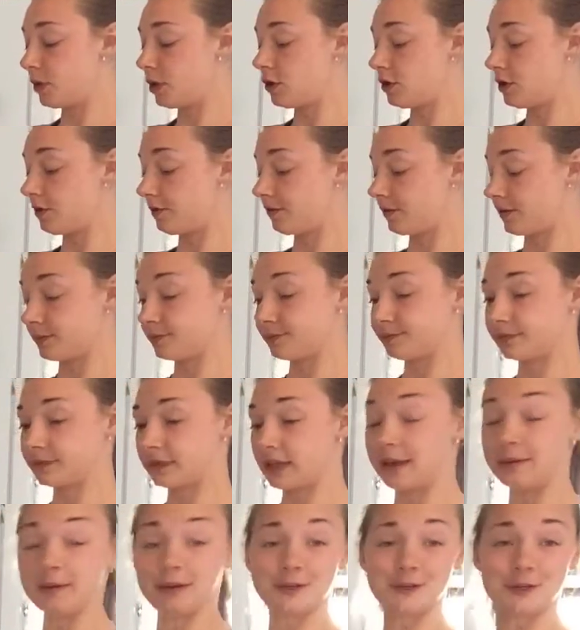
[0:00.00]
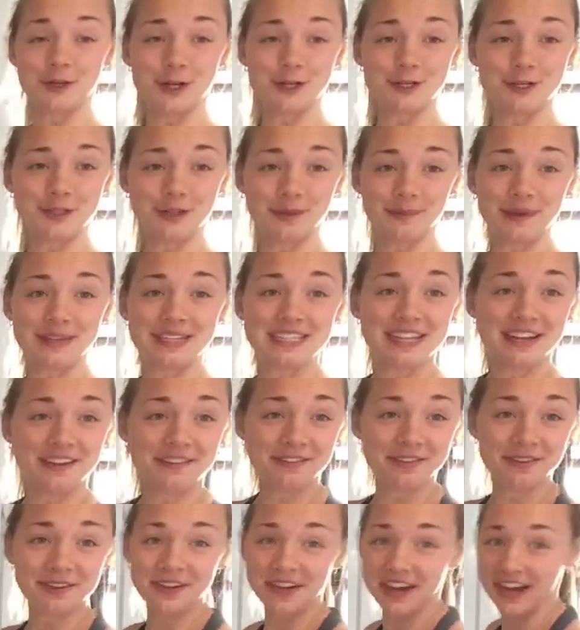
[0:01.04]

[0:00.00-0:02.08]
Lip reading: Beautiful. I'm going to try to stop myself from